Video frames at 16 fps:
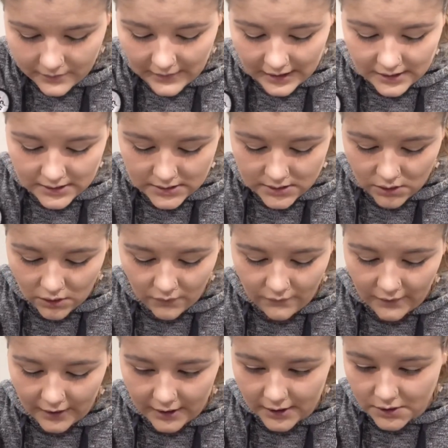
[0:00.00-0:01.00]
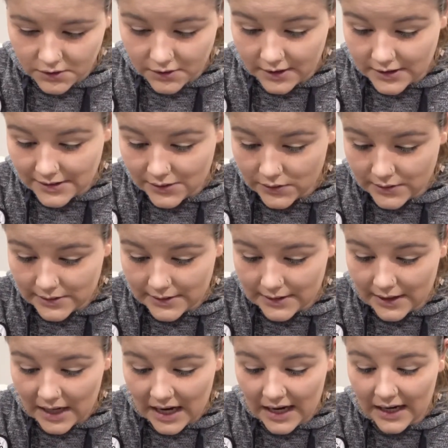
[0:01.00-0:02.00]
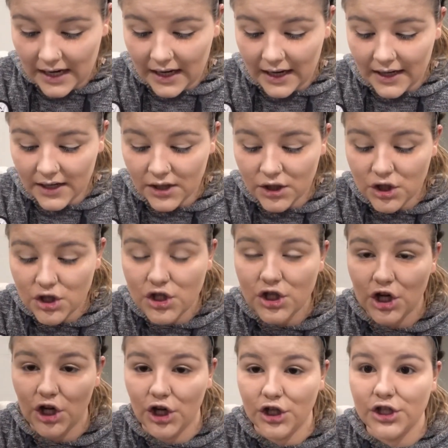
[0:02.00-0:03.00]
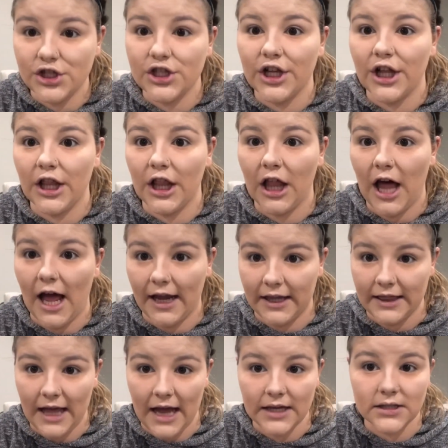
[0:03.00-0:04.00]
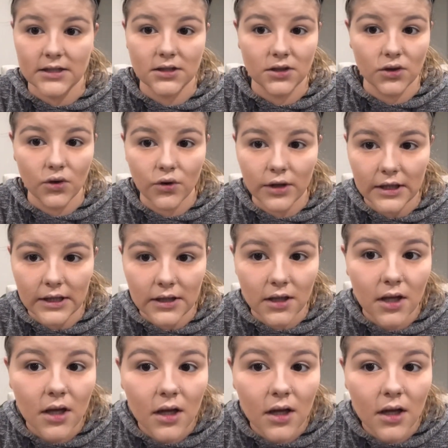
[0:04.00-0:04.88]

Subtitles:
That is not fucking translucent. I don't like that. Look at...